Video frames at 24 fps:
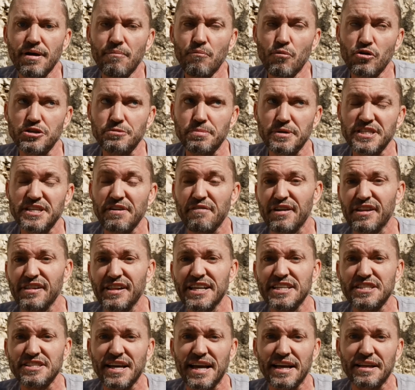More
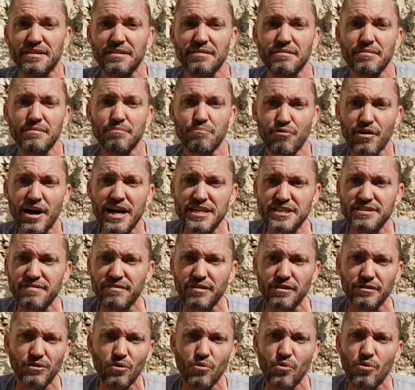specifically, it's like praise of
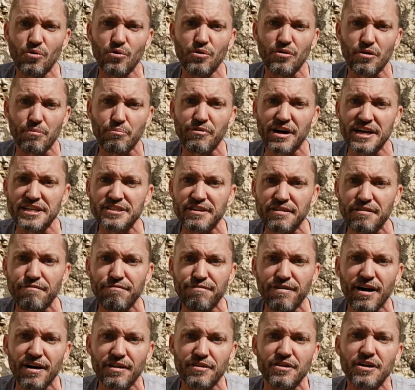the Lord or praise of the
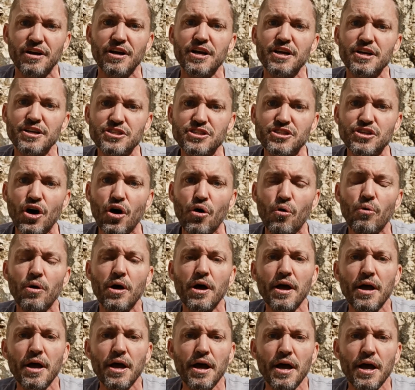Father. So
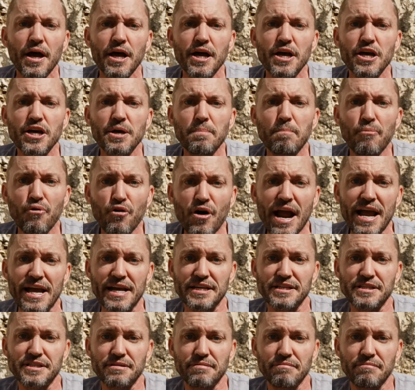
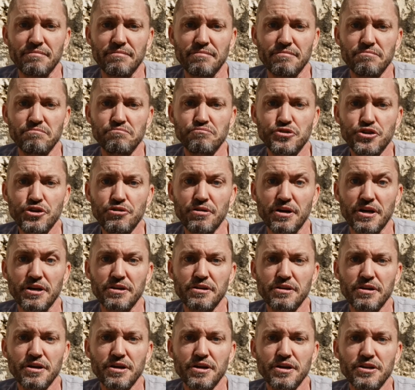praise, Judah.
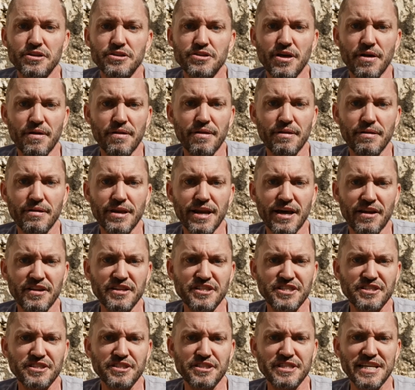Now,
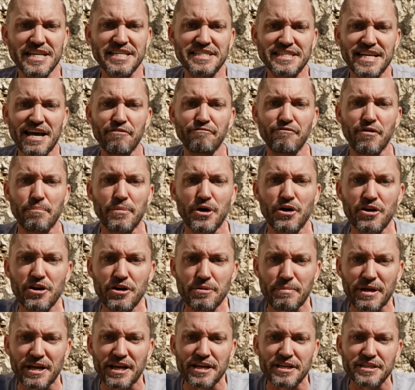does this sound
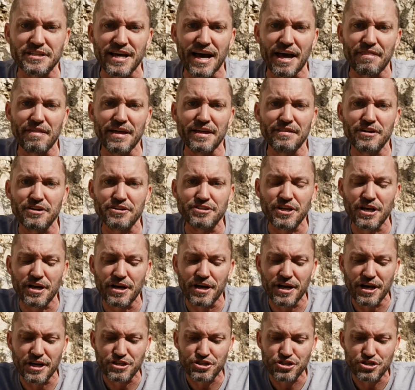familiar? Because I think there's
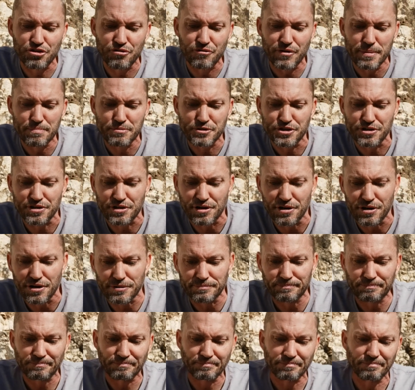a
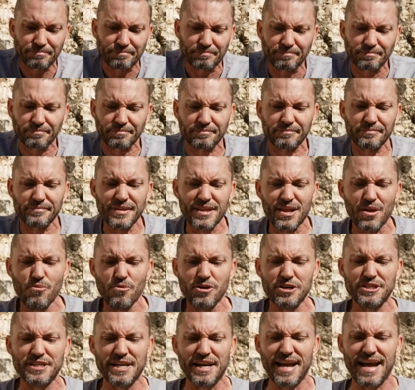scripture,
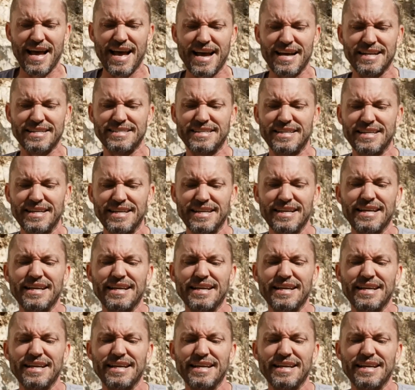where's it at?